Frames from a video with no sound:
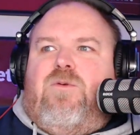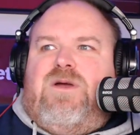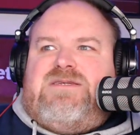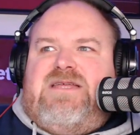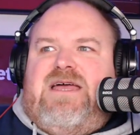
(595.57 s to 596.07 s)

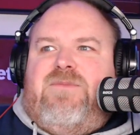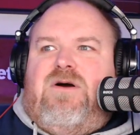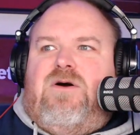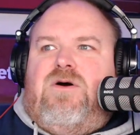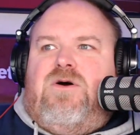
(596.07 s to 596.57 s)
West Ham
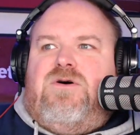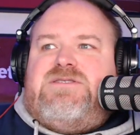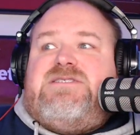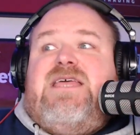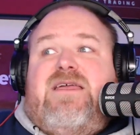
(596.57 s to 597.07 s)
are
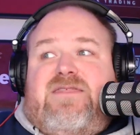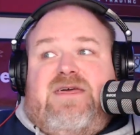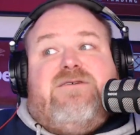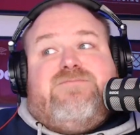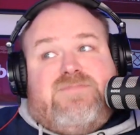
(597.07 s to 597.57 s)
sixth
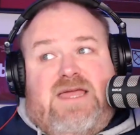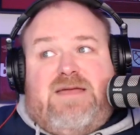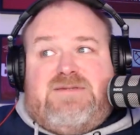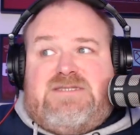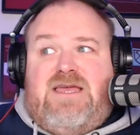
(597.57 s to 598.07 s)
now. Yeah,
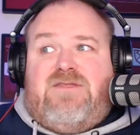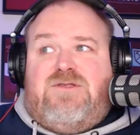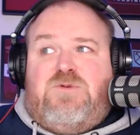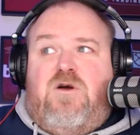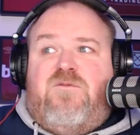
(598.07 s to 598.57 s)
sixth
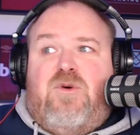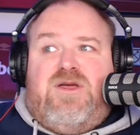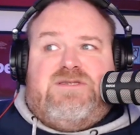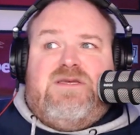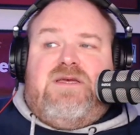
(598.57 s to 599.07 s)
on 12
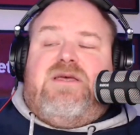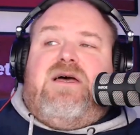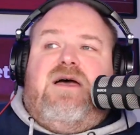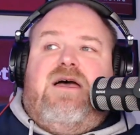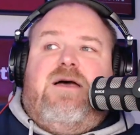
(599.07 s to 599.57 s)
points
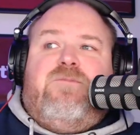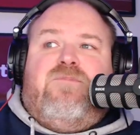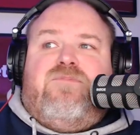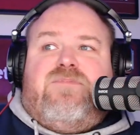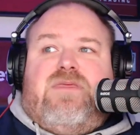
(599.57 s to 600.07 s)

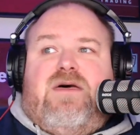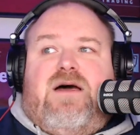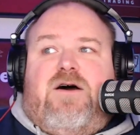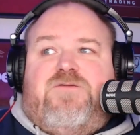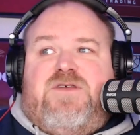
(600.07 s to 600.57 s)

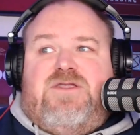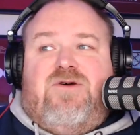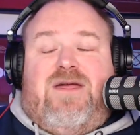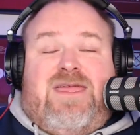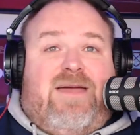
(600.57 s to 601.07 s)
after
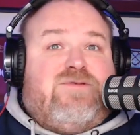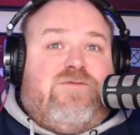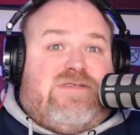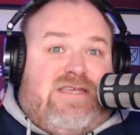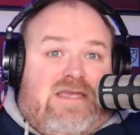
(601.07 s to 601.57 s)
9 games.
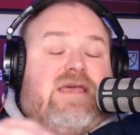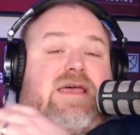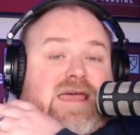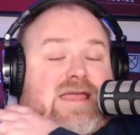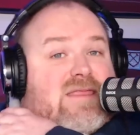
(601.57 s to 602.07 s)
Obviously,
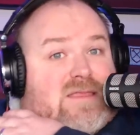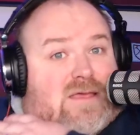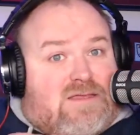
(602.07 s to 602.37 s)
the